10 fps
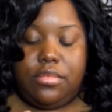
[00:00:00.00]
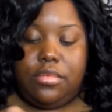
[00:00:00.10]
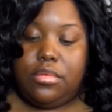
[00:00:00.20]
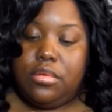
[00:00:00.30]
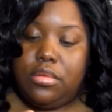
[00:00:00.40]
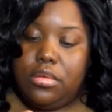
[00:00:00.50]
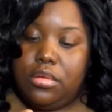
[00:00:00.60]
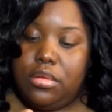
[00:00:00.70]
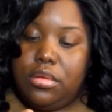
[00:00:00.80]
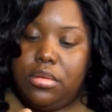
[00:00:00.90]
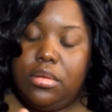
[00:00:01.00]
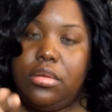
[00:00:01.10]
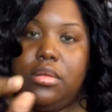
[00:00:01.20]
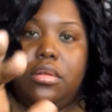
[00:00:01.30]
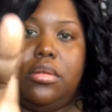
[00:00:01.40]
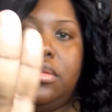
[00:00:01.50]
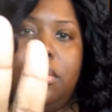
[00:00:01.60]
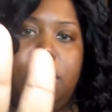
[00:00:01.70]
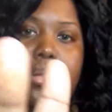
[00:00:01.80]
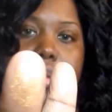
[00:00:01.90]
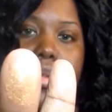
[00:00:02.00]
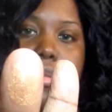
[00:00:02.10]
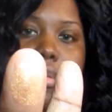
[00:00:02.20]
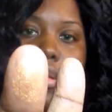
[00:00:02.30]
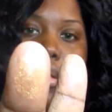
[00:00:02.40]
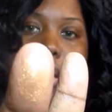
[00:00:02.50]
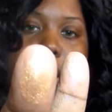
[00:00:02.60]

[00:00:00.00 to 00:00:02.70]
Nothing is said.